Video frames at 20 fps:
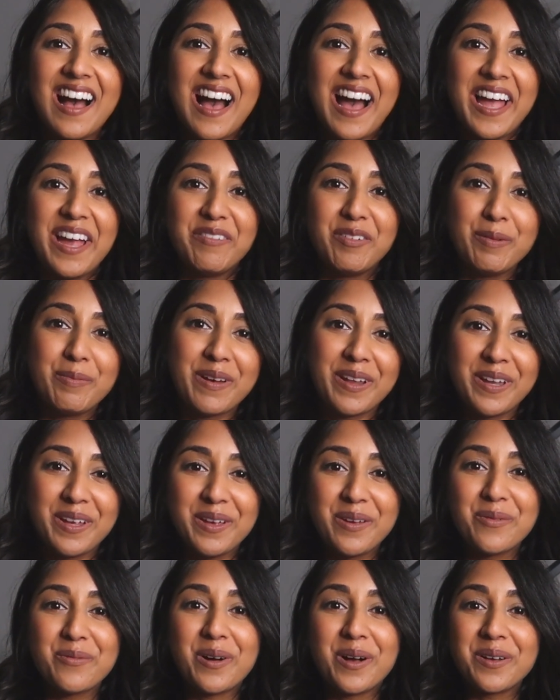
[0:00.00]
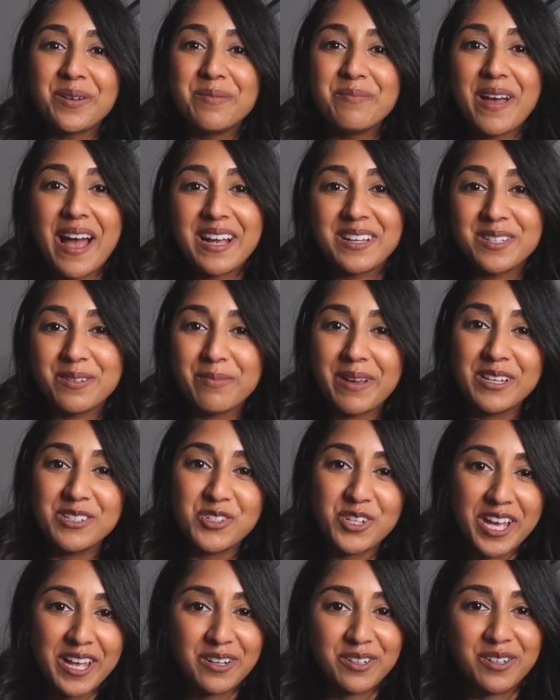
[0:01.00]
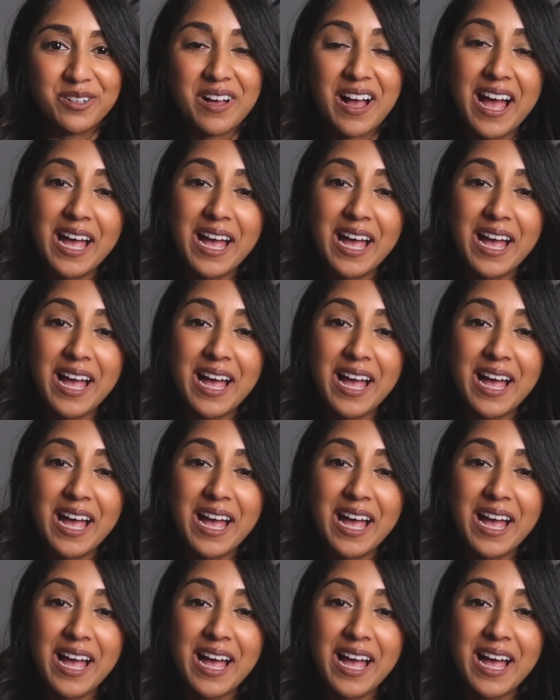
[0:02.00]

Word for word: Hi everybody, welcome back to my channel.